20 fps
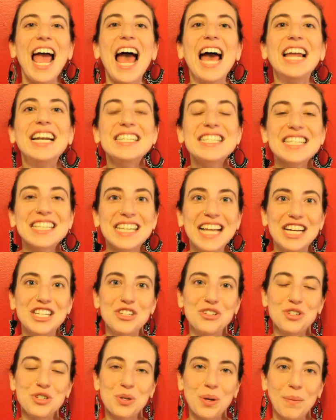and it's led
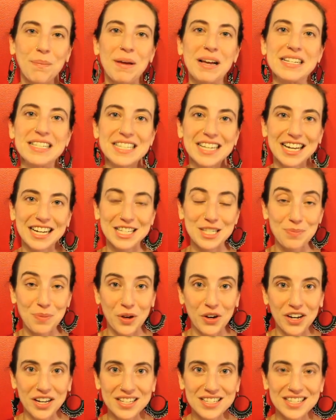you to amazing
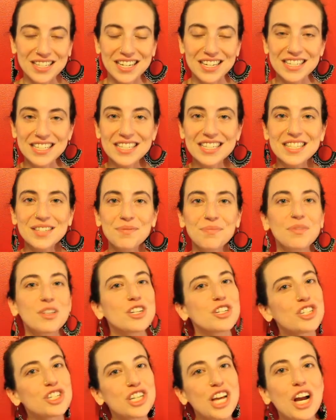experiences.
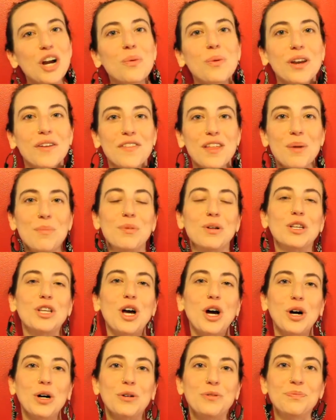Share one of them
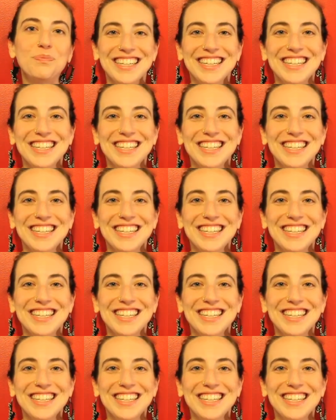below.